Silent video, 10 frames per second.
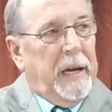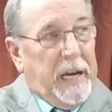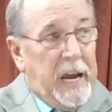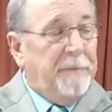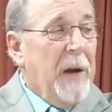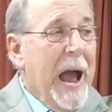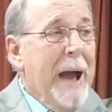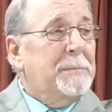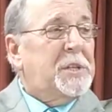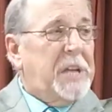If
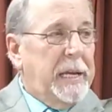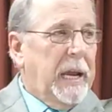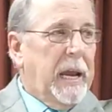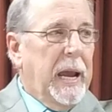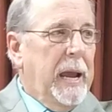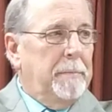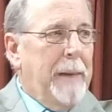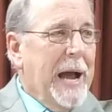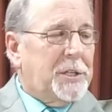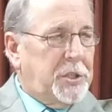I'm sitting in
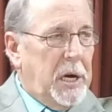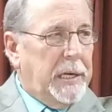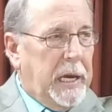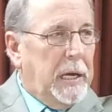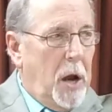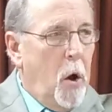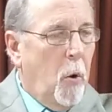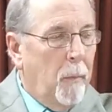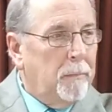my study at home,